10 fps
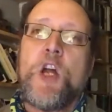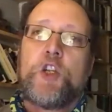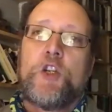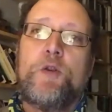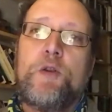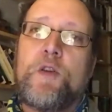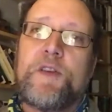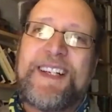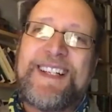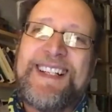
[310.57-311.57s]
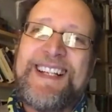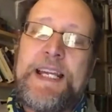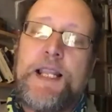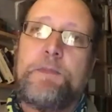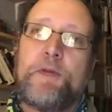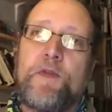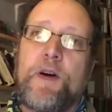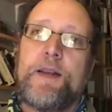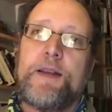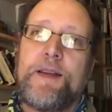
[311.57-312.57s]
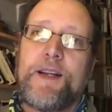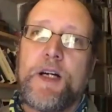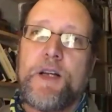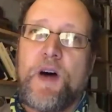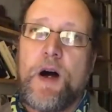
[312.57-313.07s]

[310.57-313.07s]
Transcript: QAnon's clearly providing the kind of